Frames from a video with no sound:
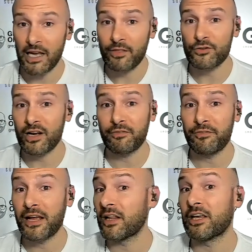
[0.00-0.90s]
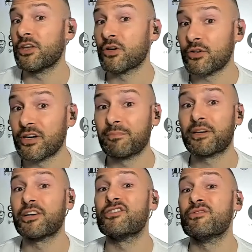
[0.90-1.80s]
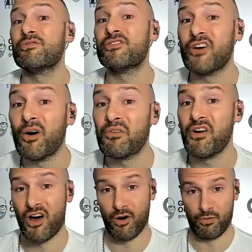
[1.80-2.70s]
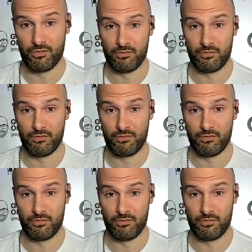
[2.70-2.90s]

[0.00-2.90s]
And they're trying to fake like you're dumb because you don't know.